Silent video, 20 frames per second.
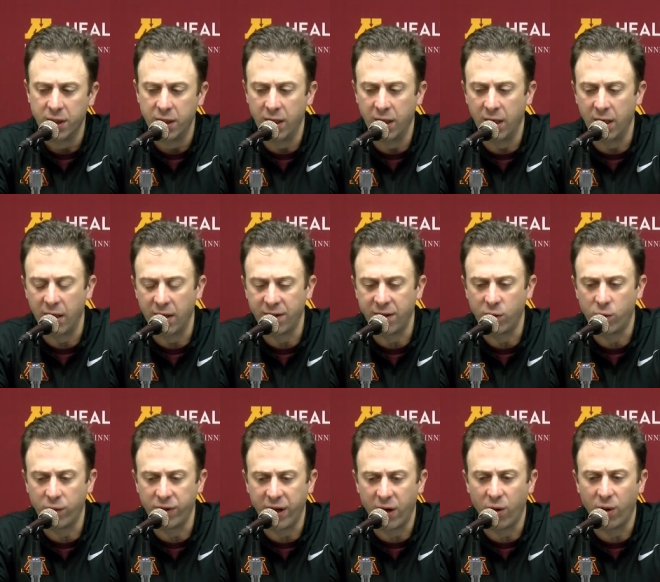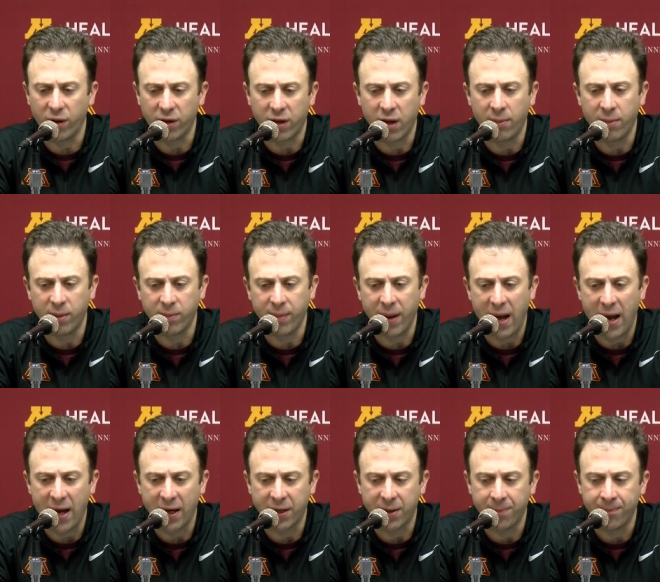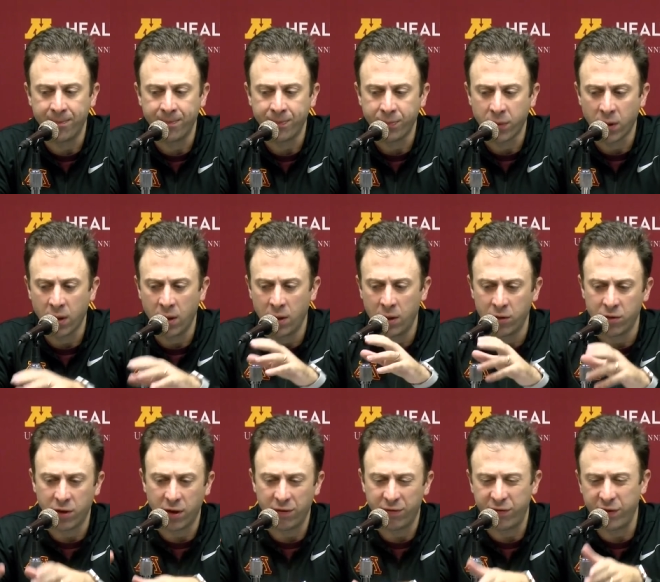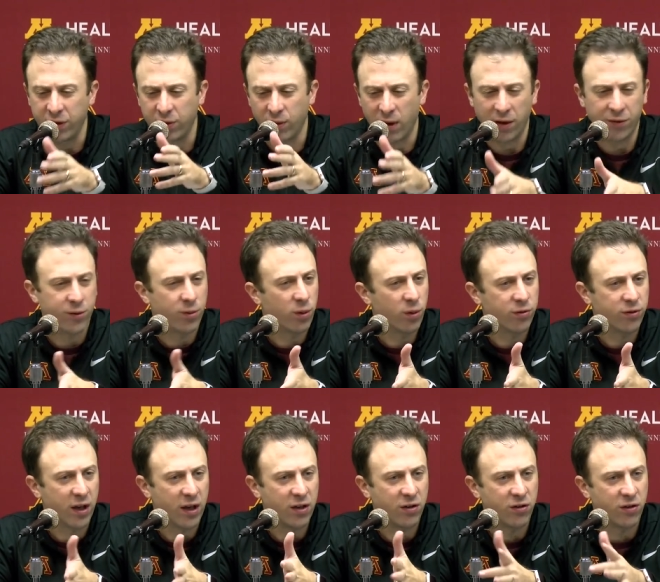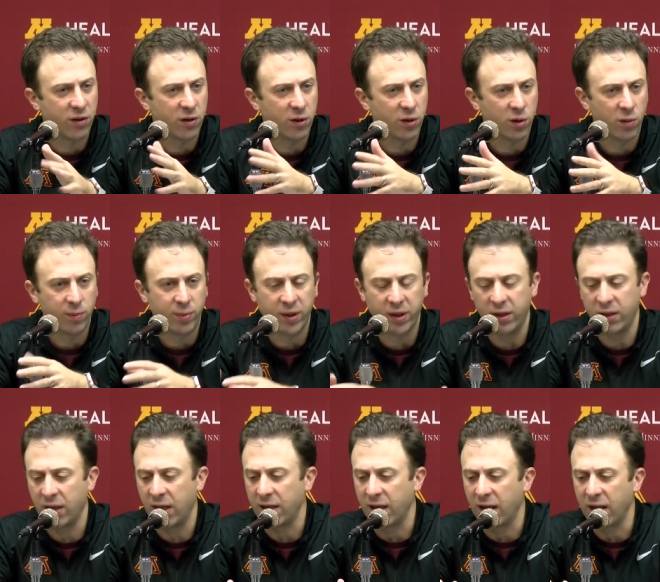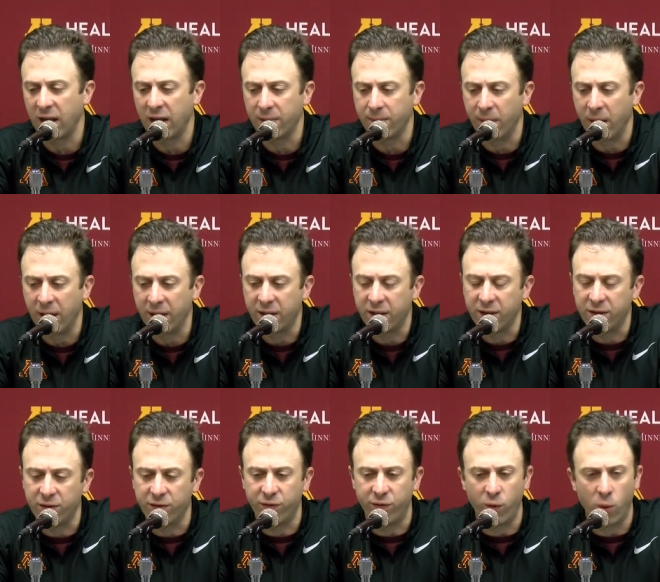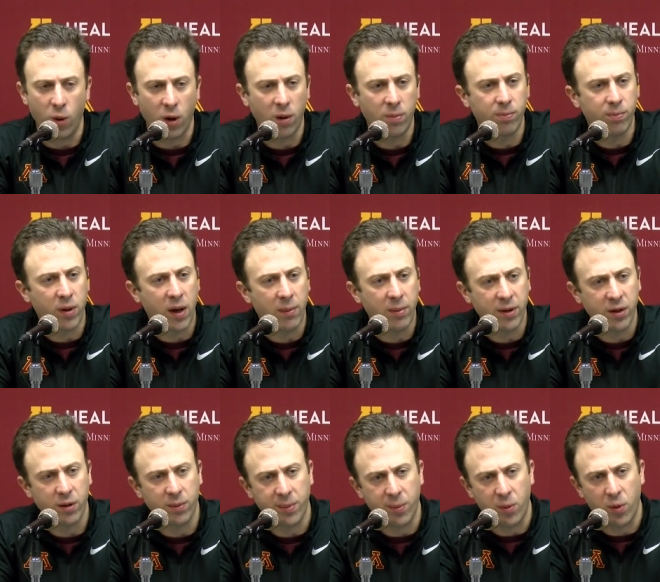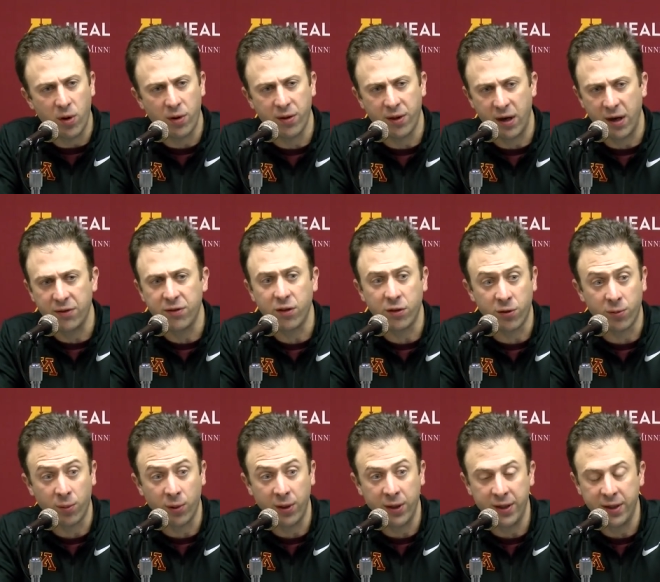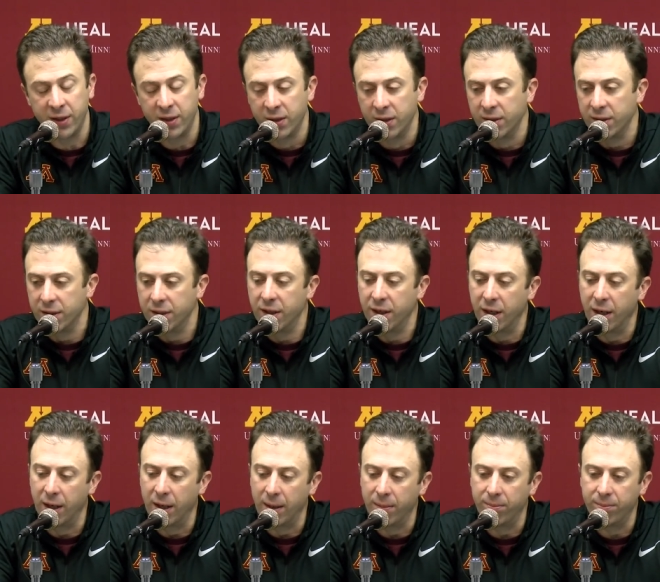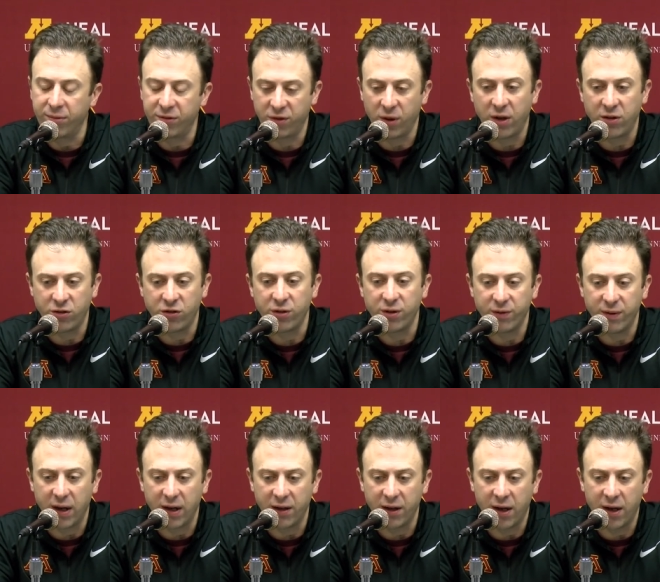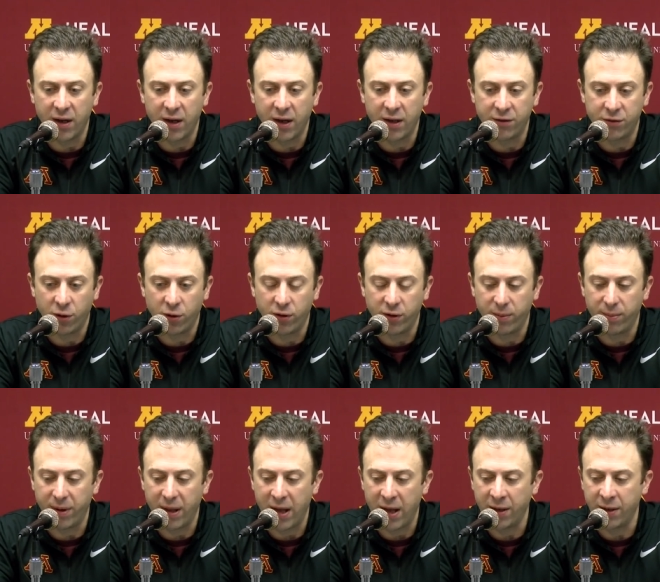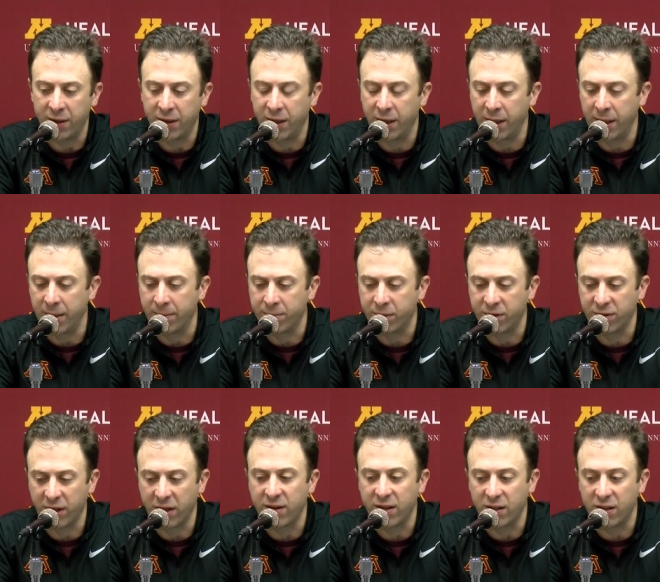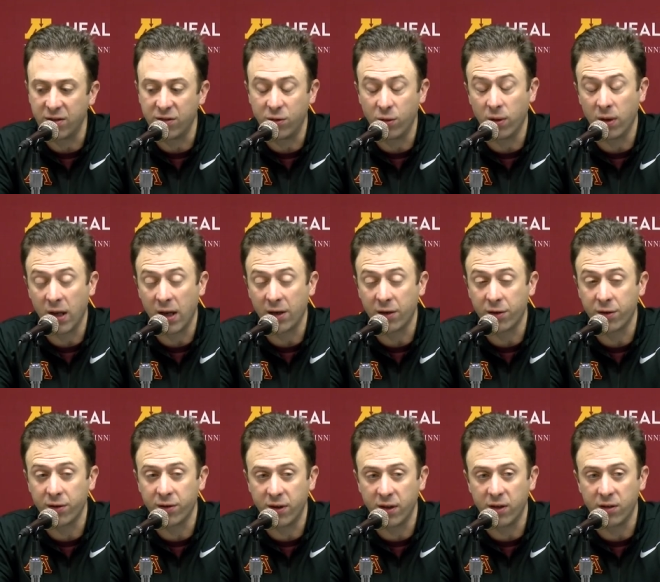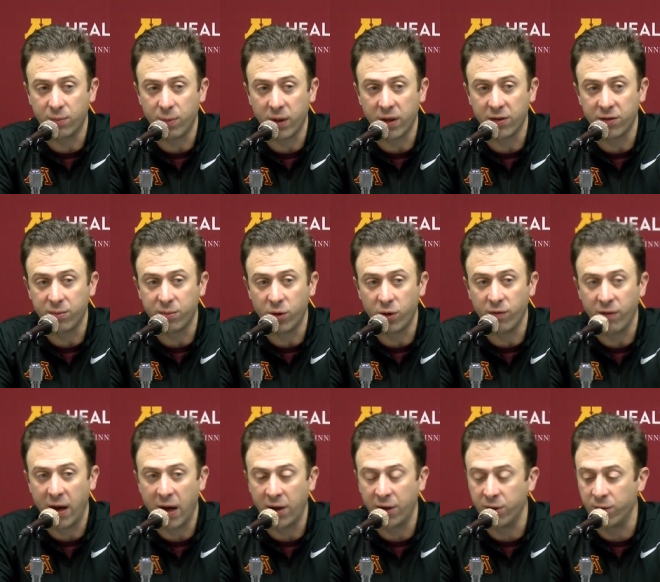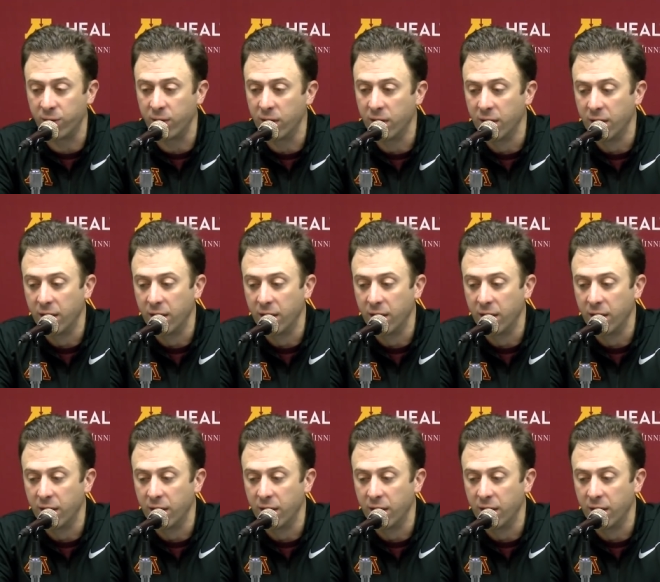I think with Eric coming back, trying to figure out the rotation a little bit. Like, I like Mike at the four, probably a little bit more than at the three. So I should have, I told him that, because I think he's doing a lot of good things, bringing some good value.